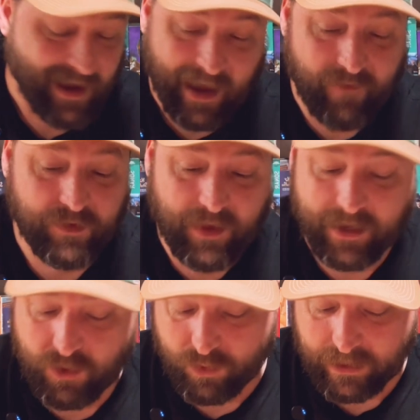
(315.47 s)
Everything
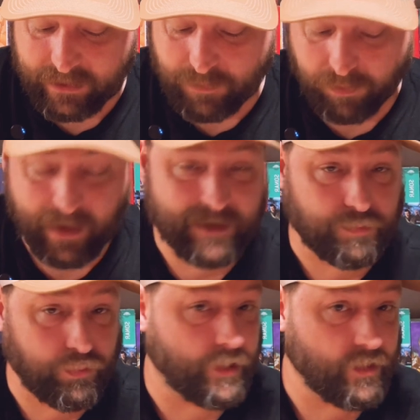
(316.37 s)
you need to play is
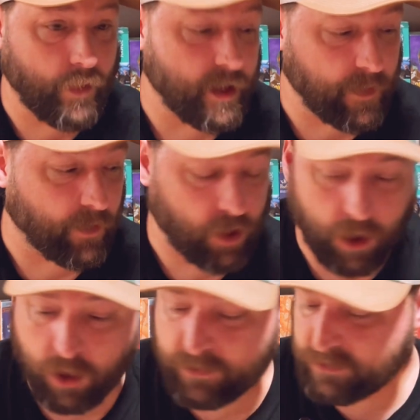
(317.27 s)
printed right on the
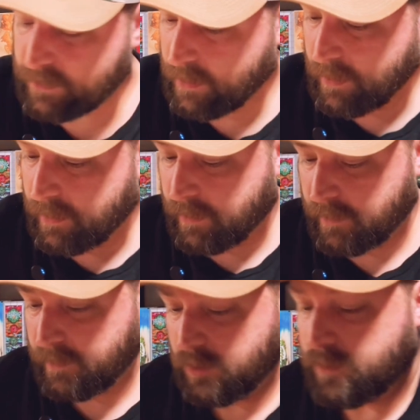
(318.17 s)
cards.
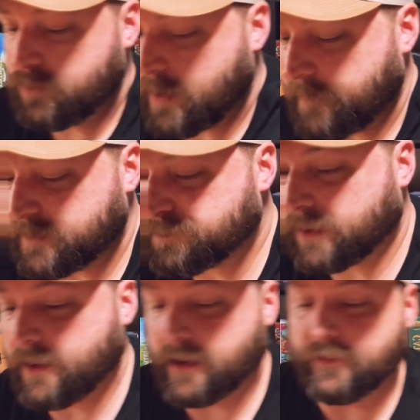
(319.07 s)
And you do have this
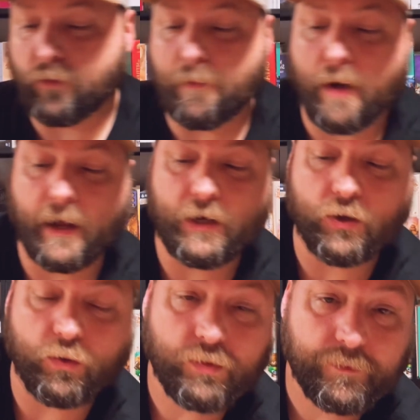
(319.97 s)
player aid to remind
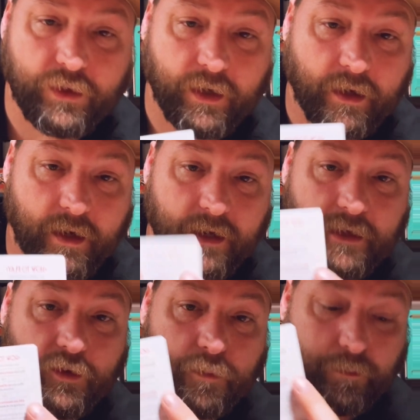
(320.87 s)
you you're going to
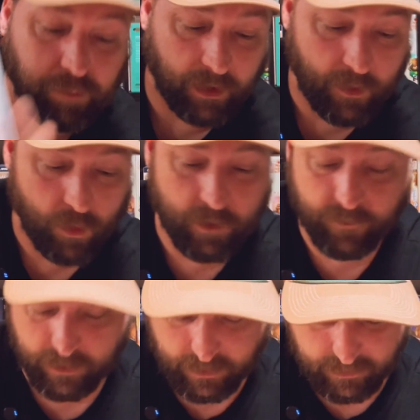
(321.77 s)
either play one of
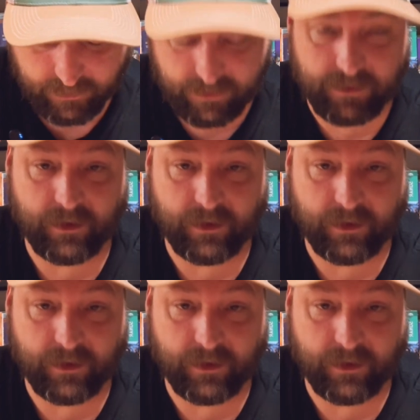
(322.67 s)
these